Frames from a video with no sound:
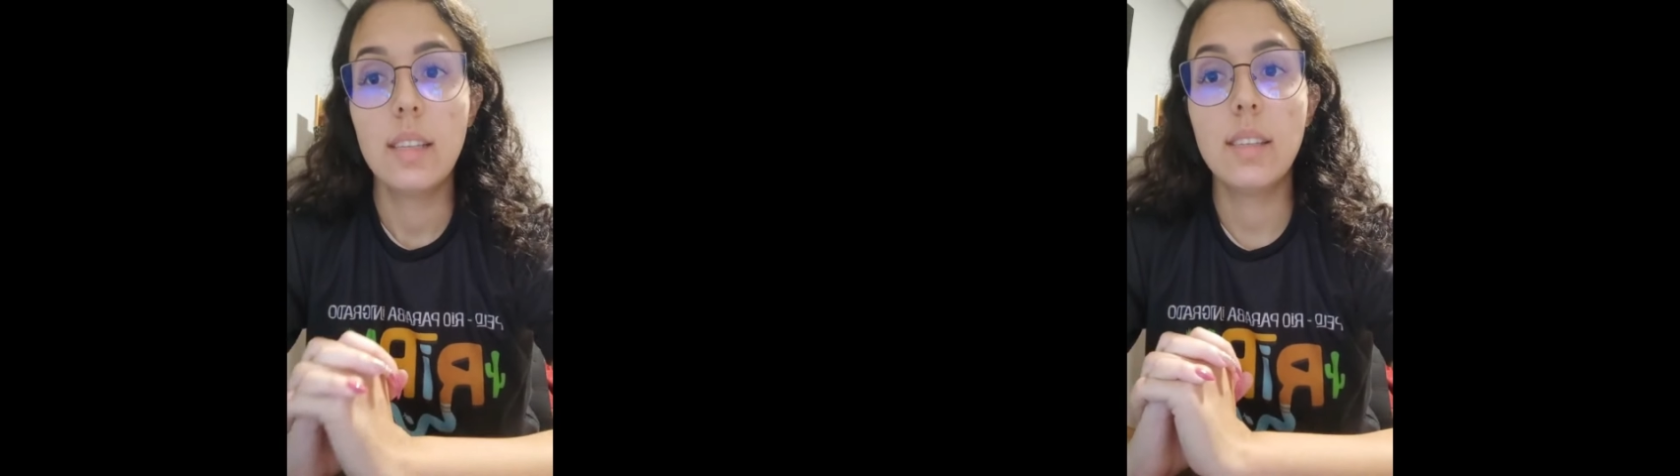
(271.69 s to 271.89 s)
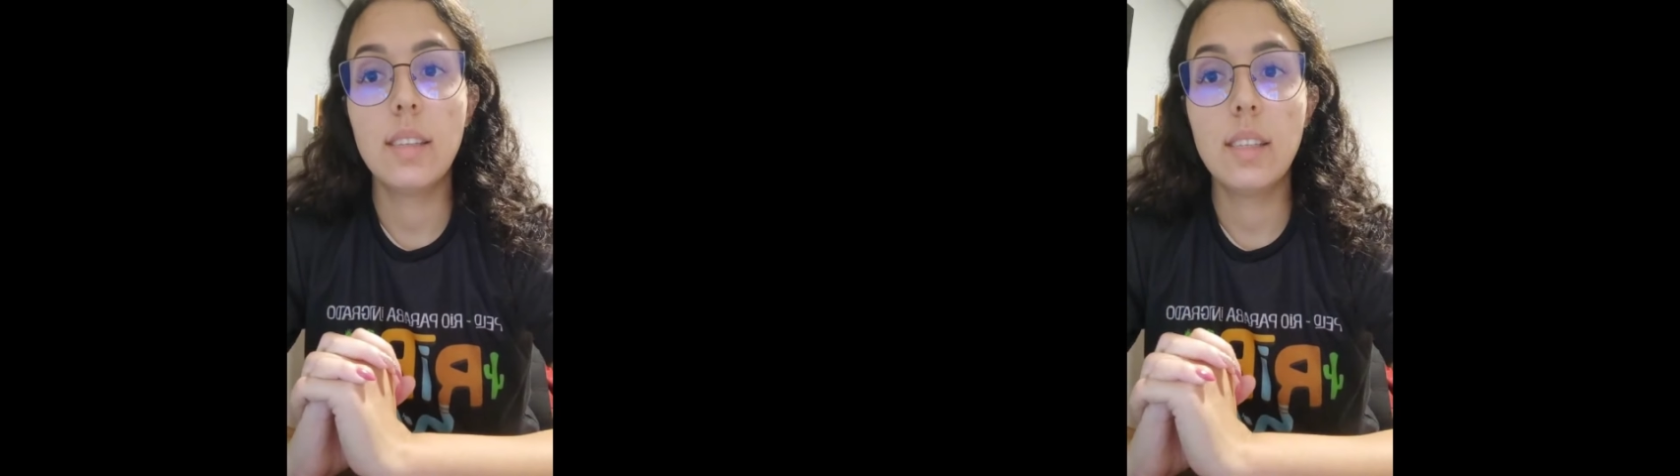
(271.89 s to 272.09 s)

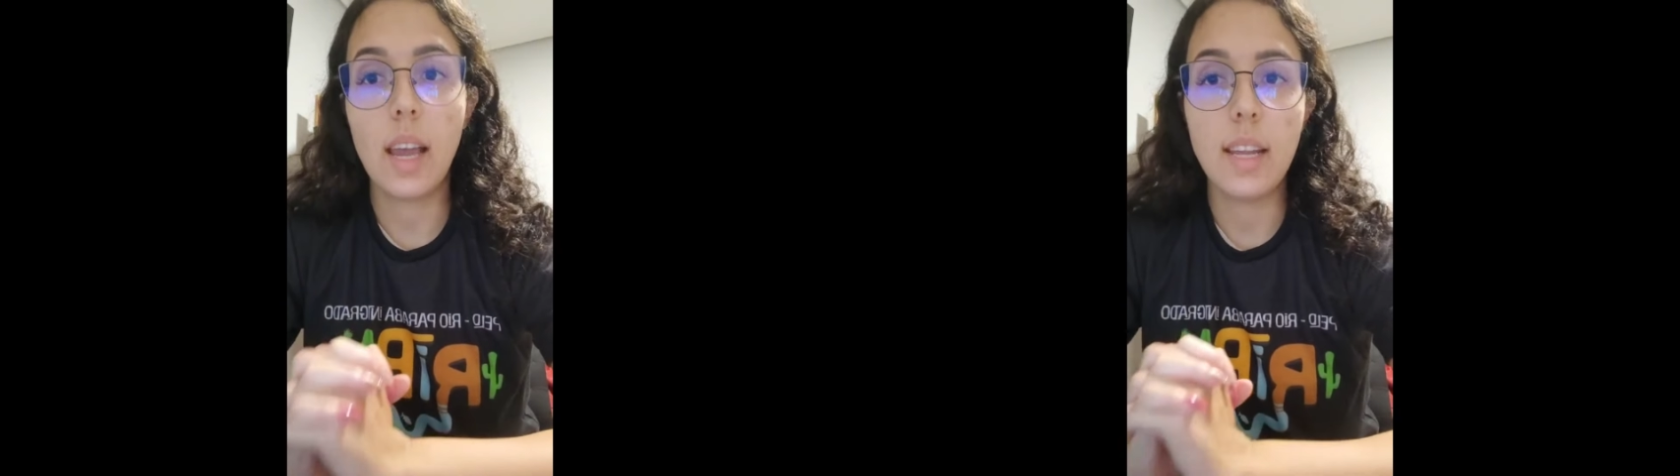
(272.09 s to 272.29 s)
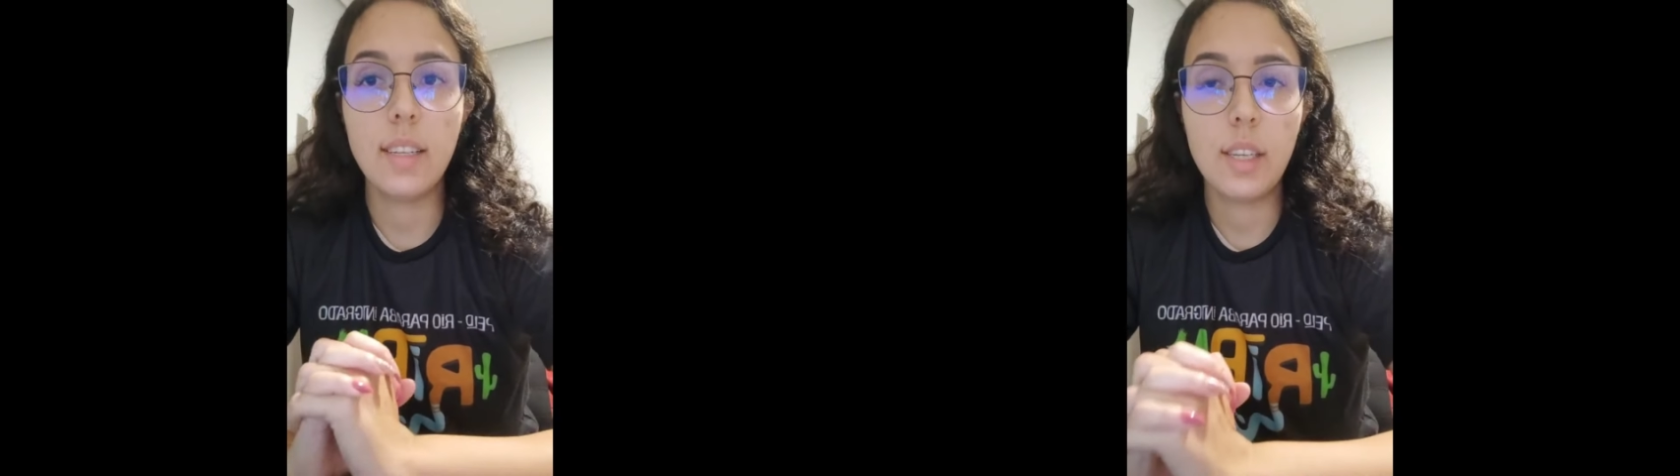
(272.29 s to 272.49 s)

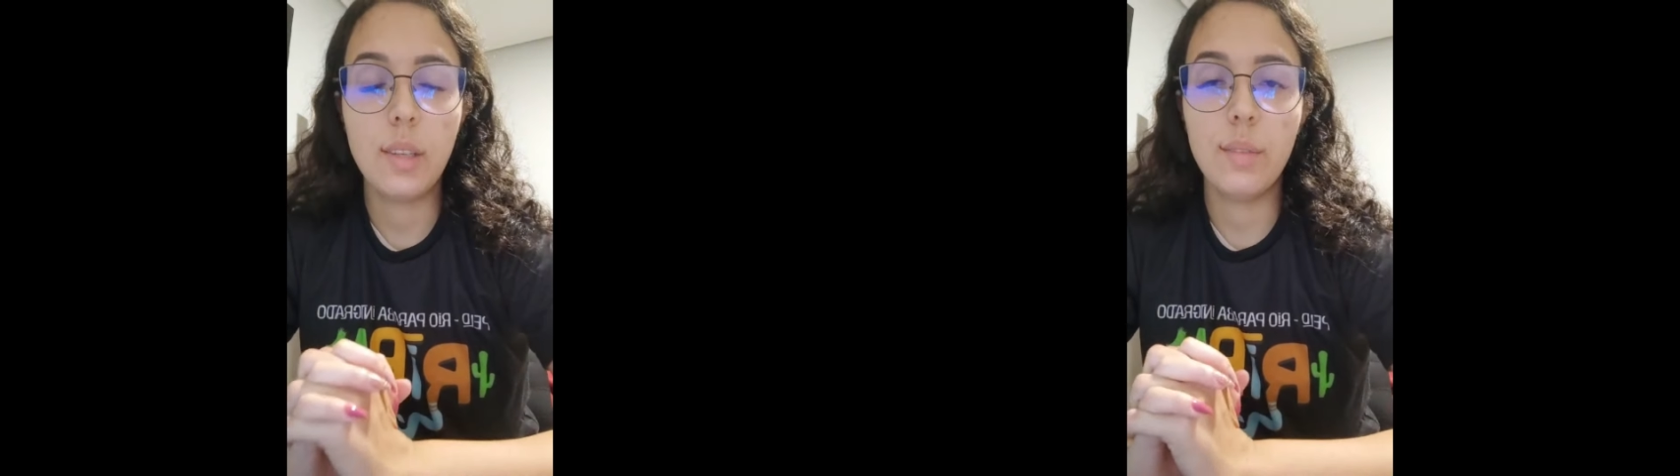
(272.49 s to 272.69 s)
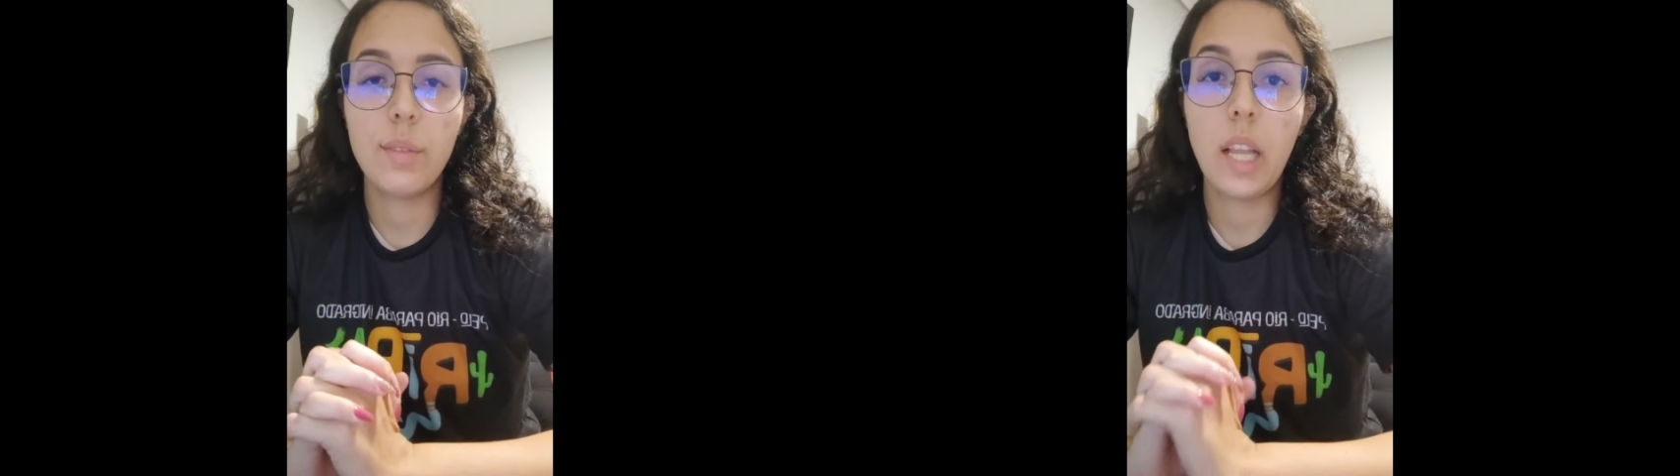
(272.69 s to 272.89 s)

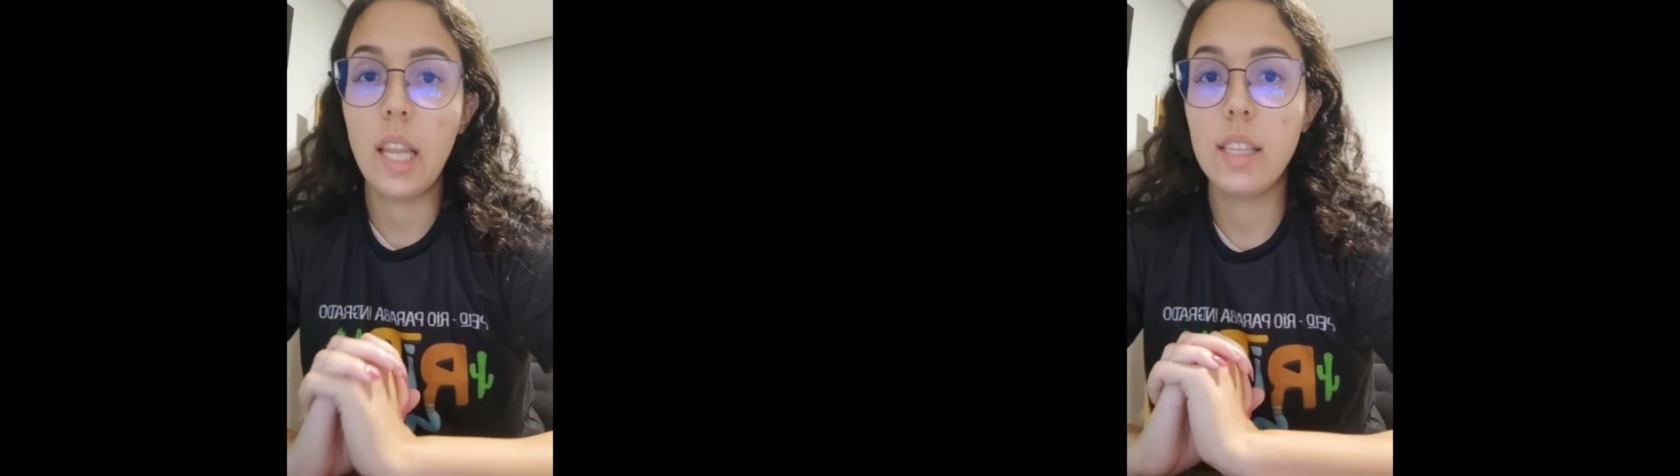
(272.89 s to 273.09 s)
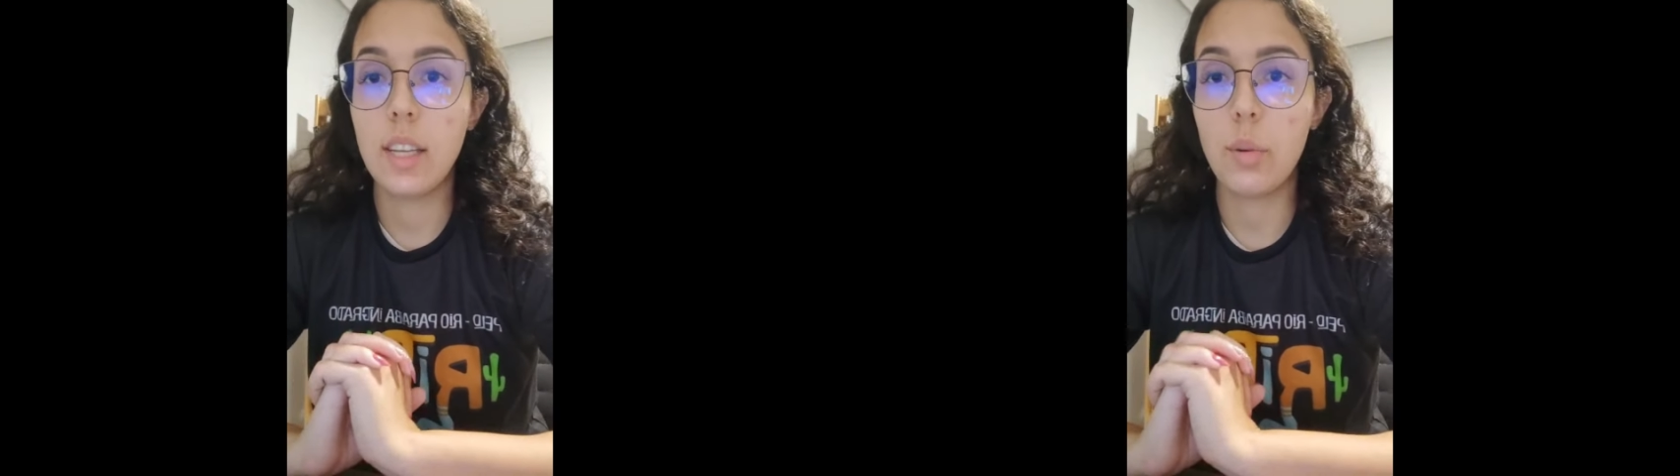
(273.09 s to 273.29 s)
scientific
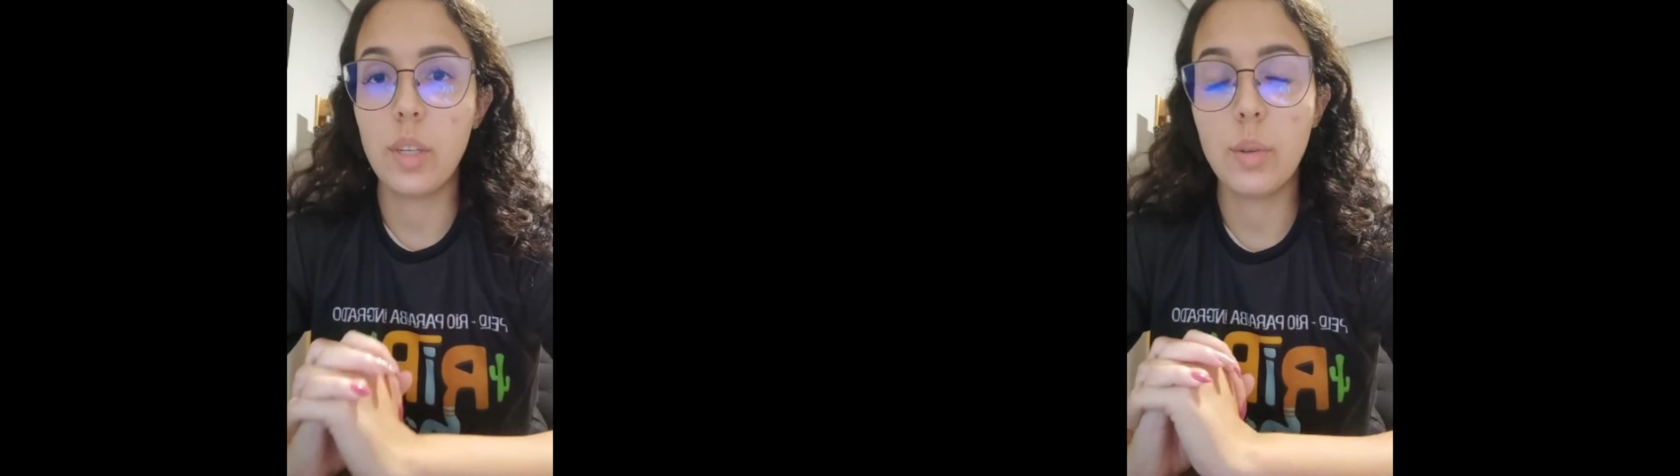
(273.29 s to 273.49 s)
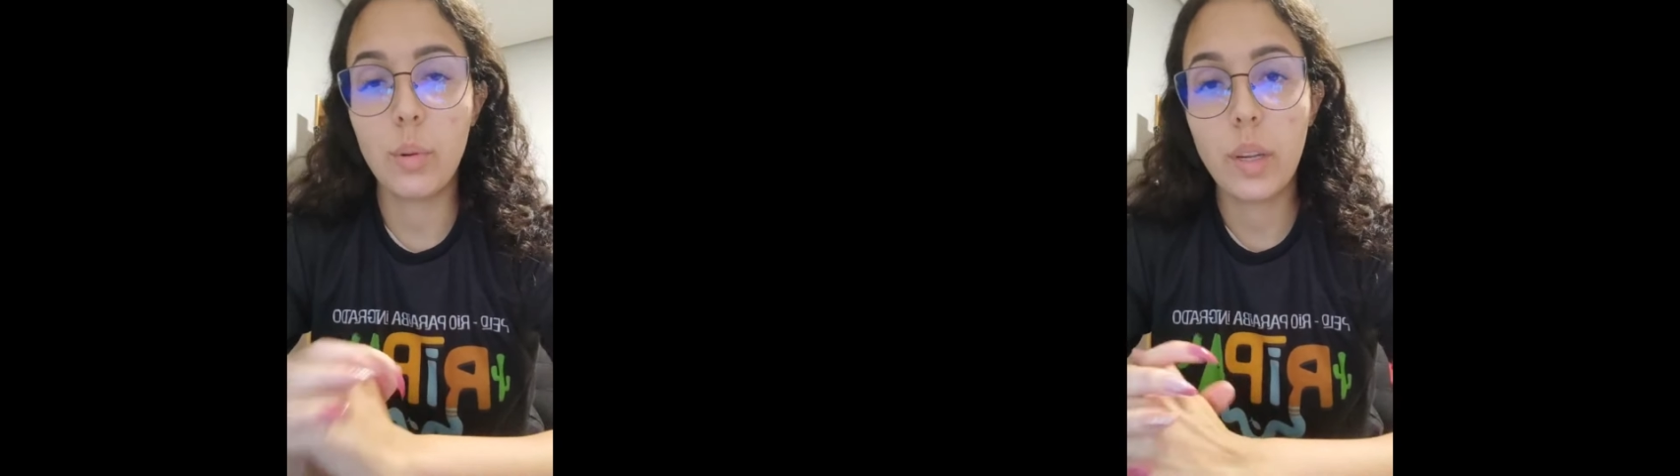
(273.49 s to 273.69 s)

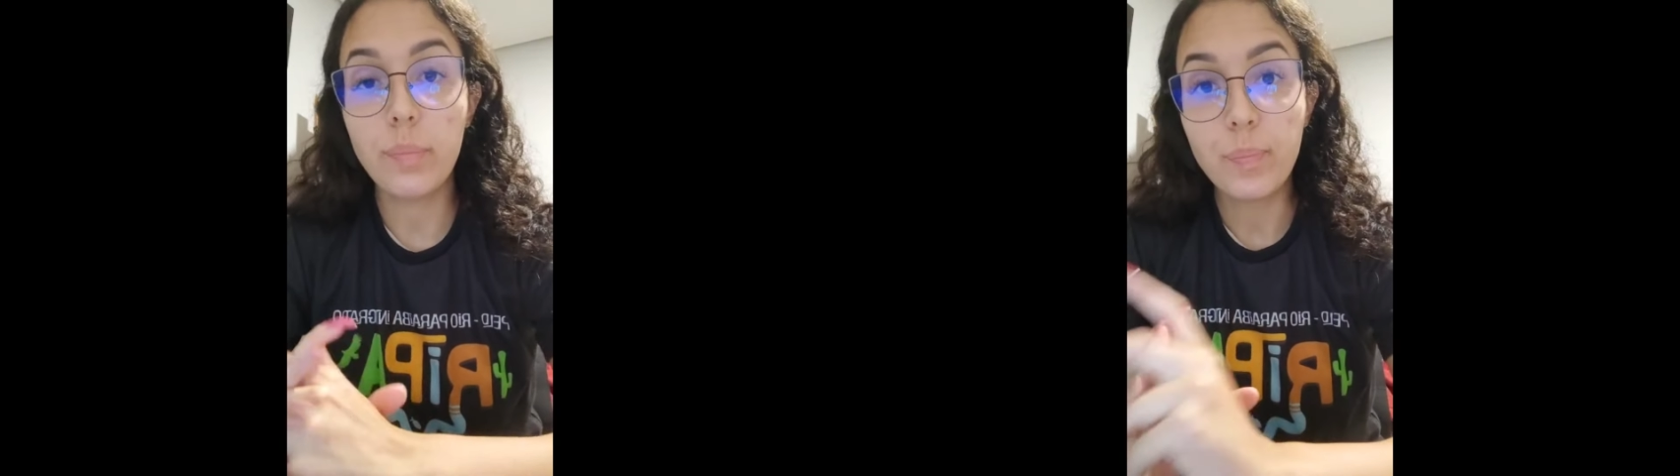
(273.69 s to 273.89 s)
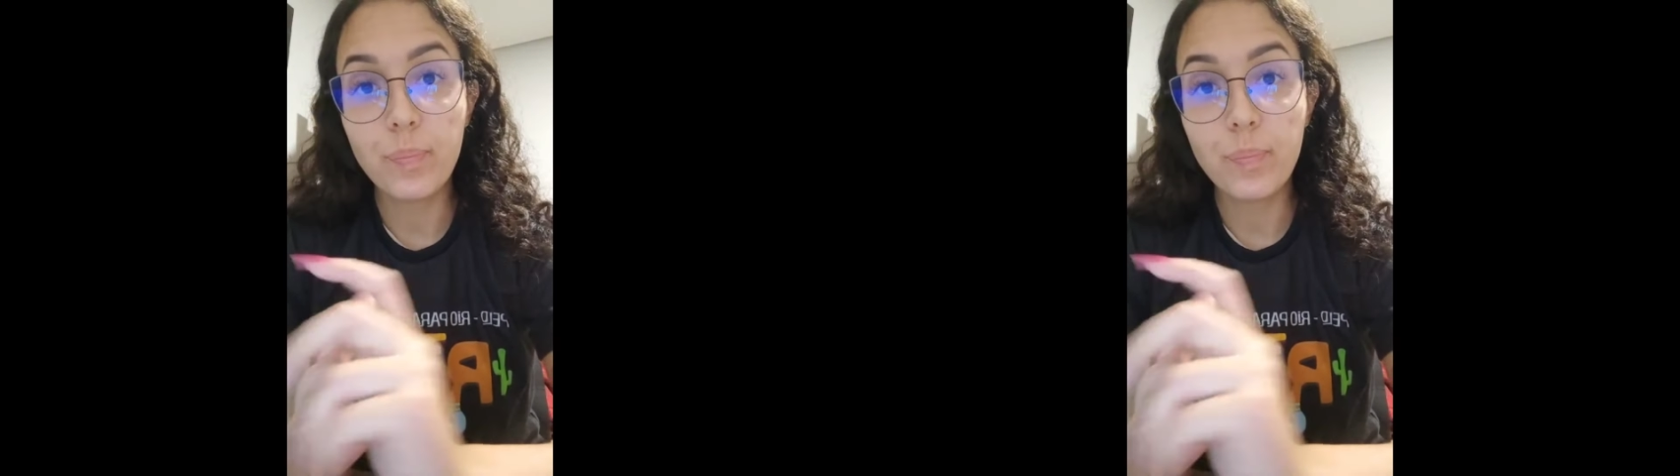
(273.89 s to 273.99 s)
literature.